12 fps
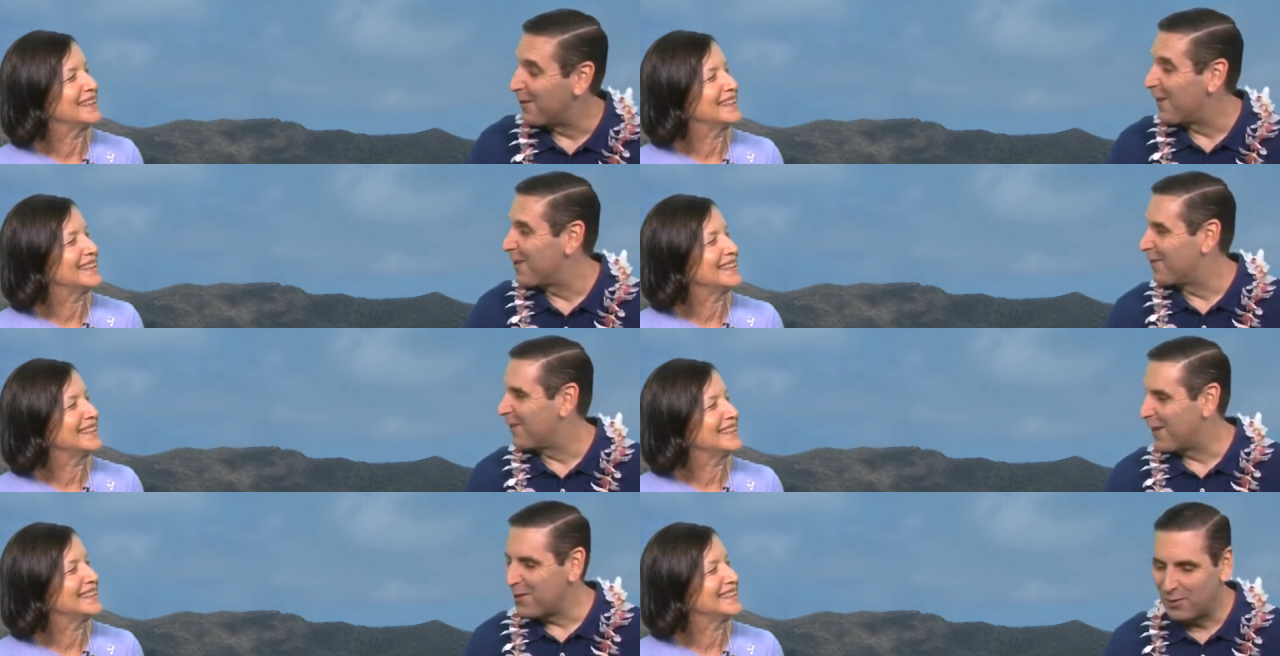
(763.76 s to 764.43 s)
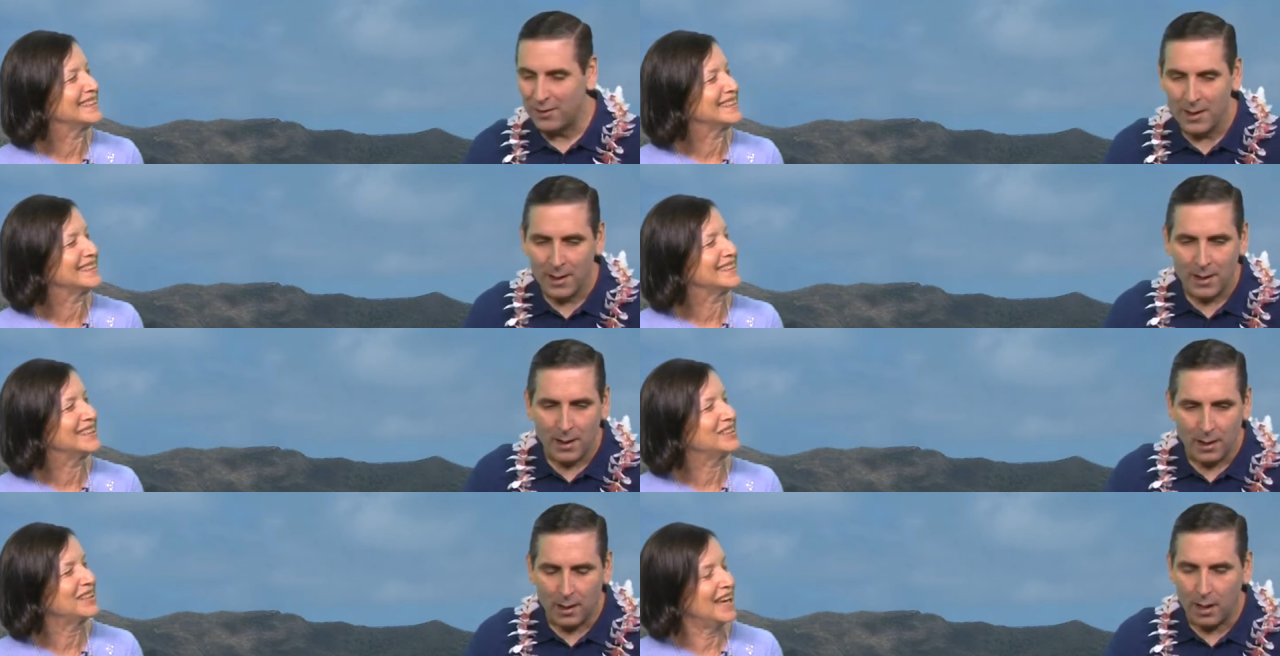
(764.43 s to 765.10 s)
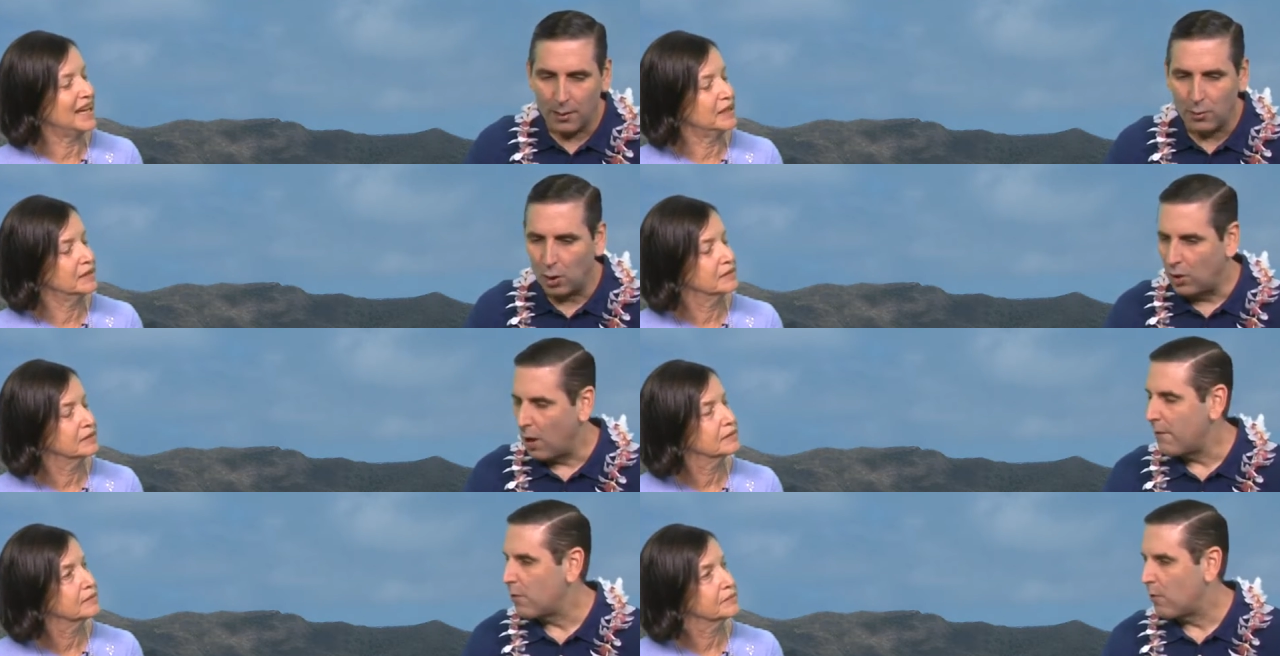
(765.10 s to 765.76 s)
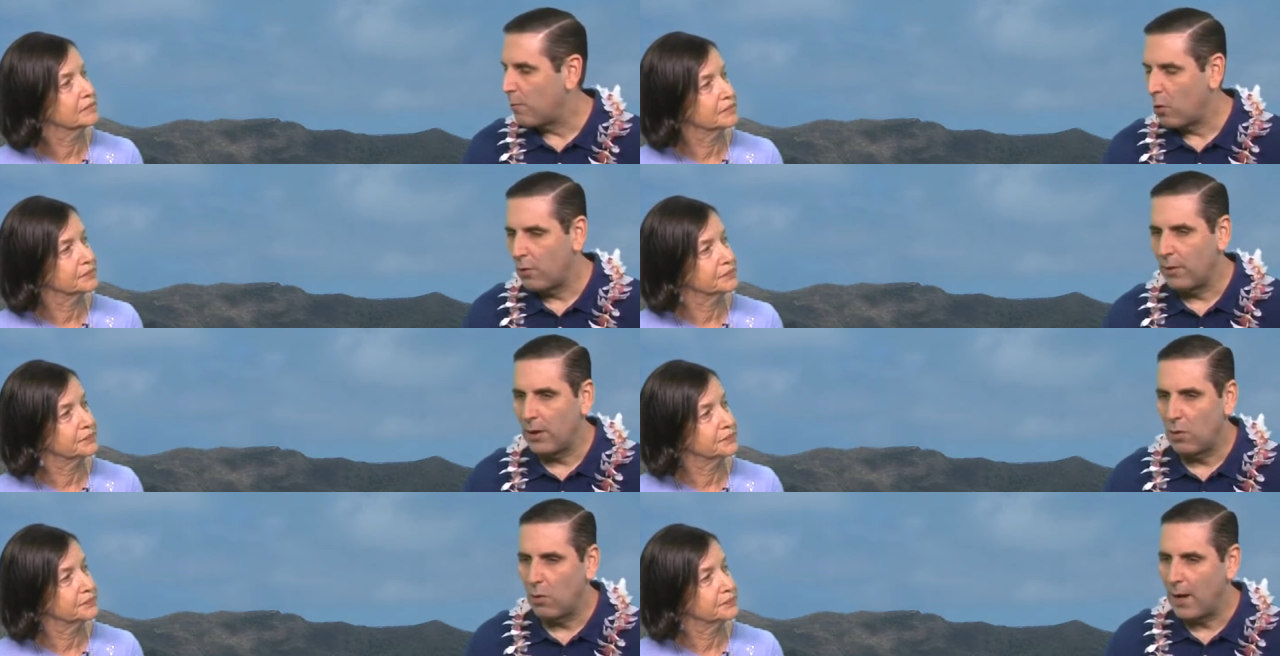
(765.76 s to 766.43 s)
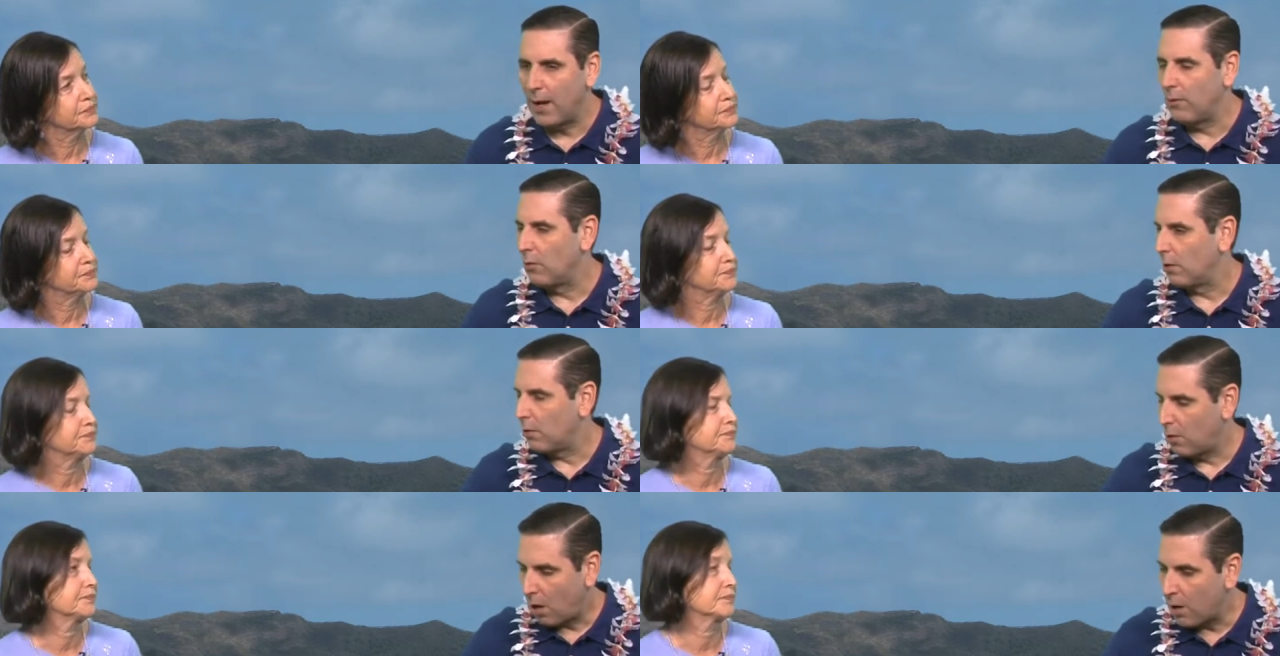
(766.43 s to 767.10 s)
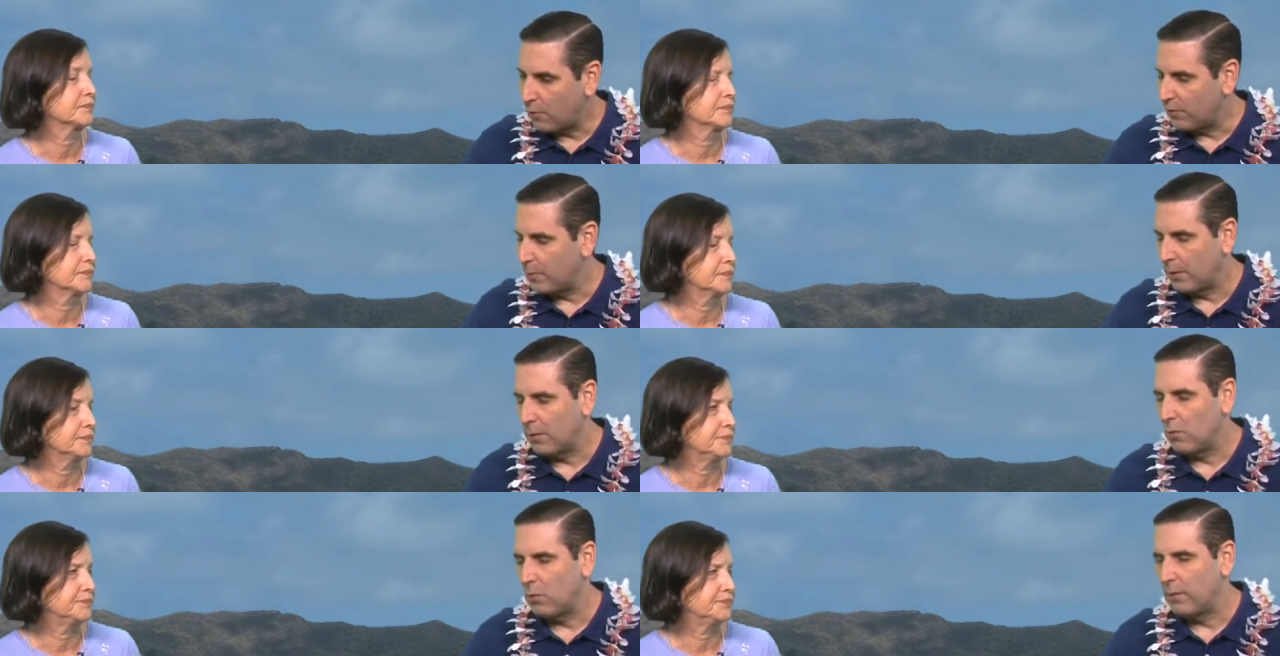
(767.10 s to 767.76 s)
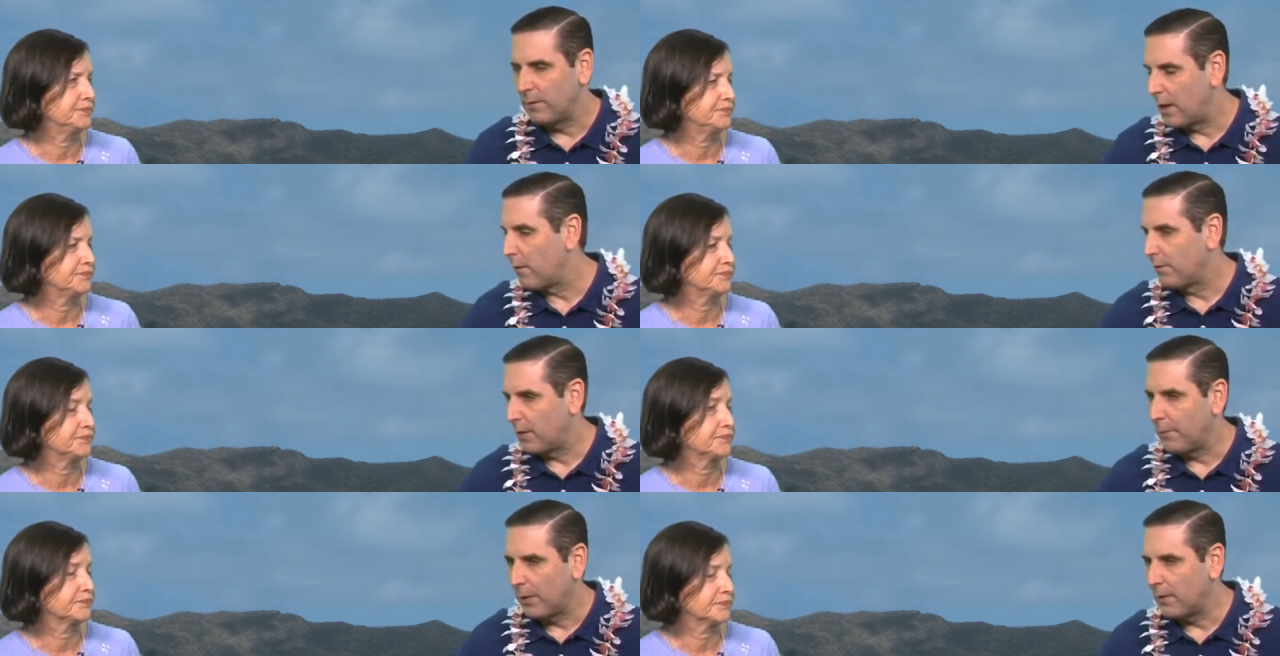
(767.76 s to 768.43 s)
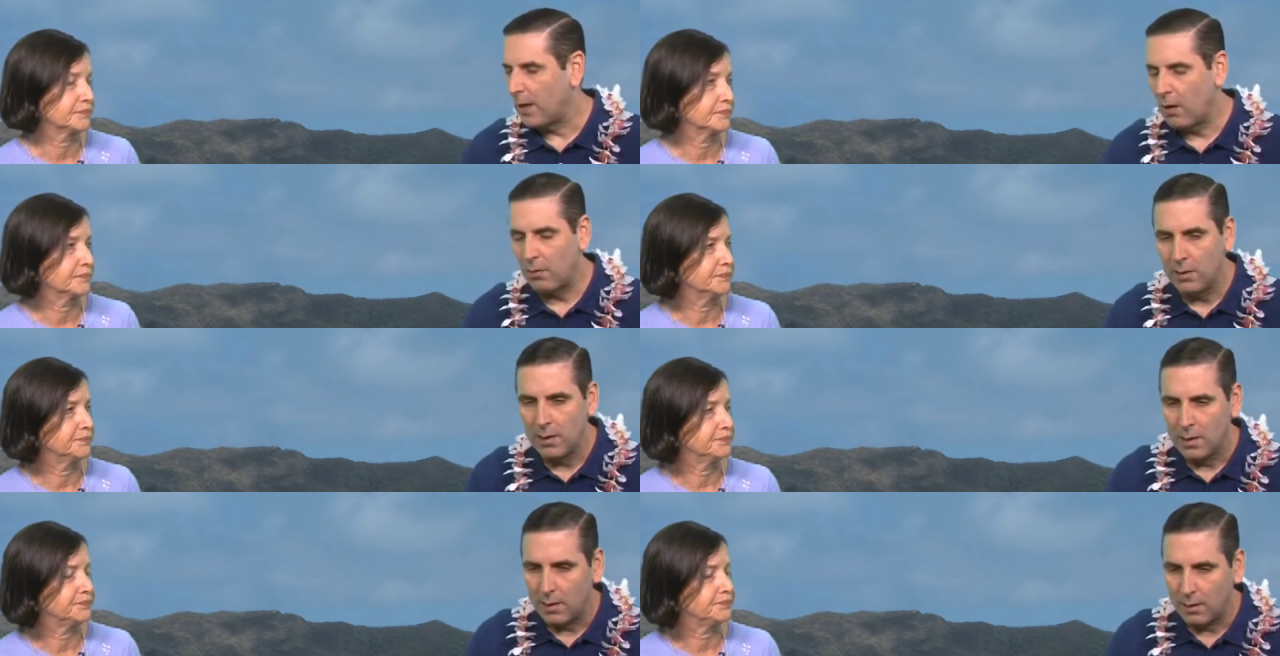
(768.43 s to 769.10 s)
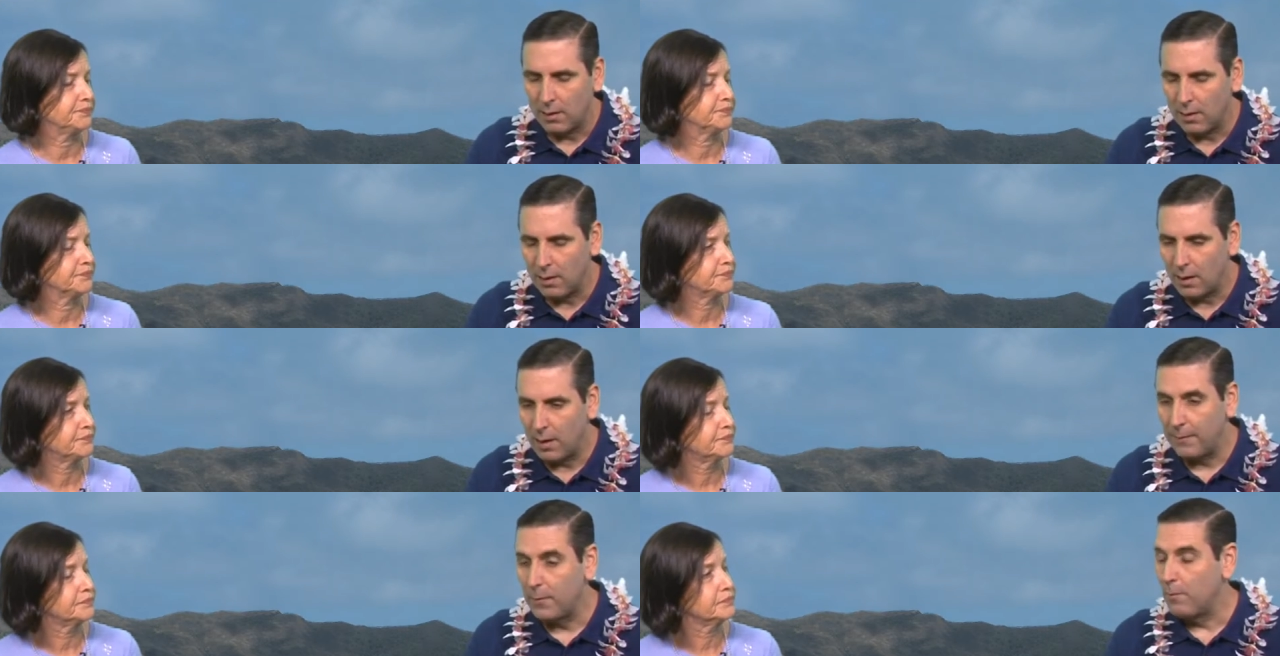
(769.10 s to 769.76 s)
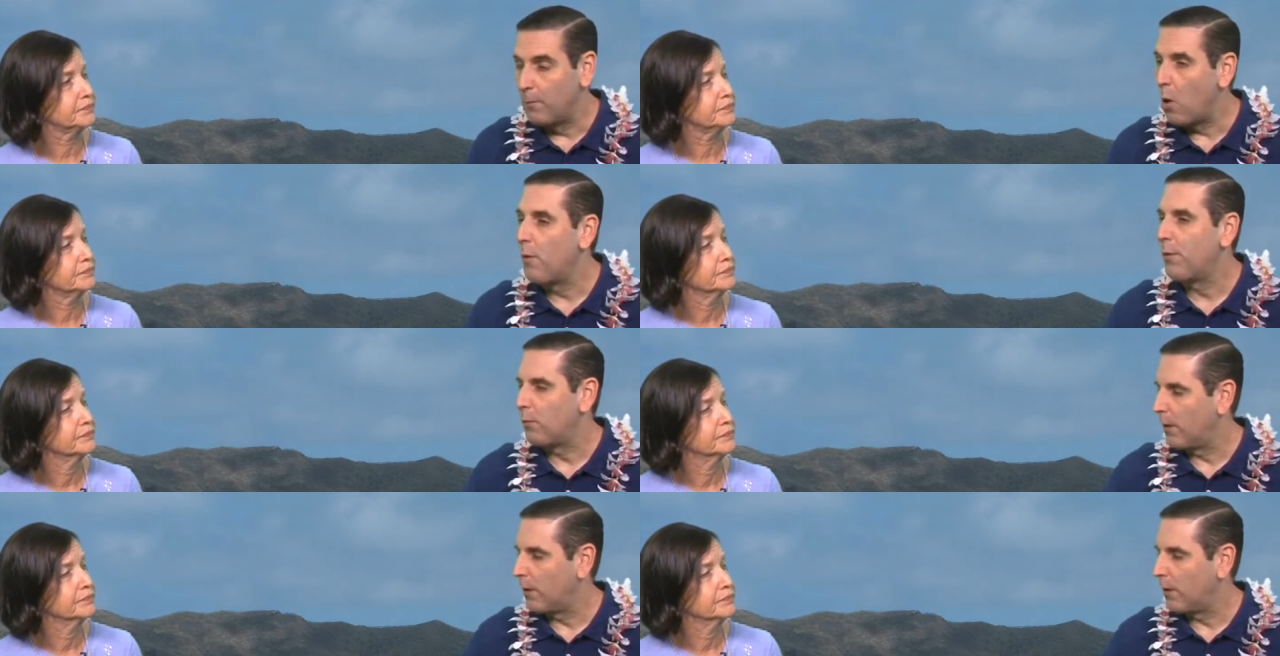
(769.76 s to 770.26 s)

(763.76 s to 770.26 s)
Speaker 1: the legislation. Uh, okay. Uh, the governor of Puerto Rico and the congressman, who is now stepping down, uh, both